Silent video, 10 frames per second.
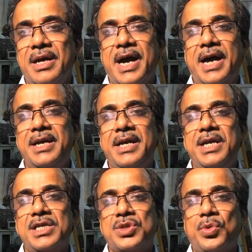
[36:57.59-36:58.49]
and
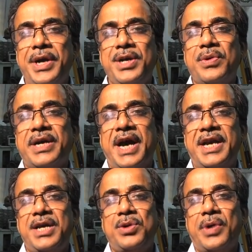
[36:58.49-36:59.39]
it is going to
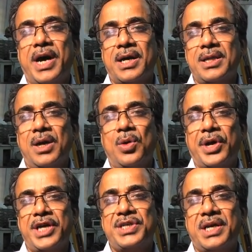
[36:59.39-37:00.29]
carry it to another
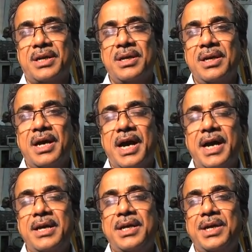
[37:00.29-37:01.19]
location
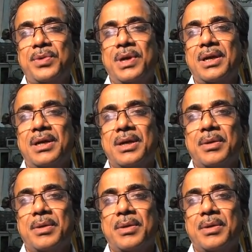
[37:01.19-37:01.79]
and it will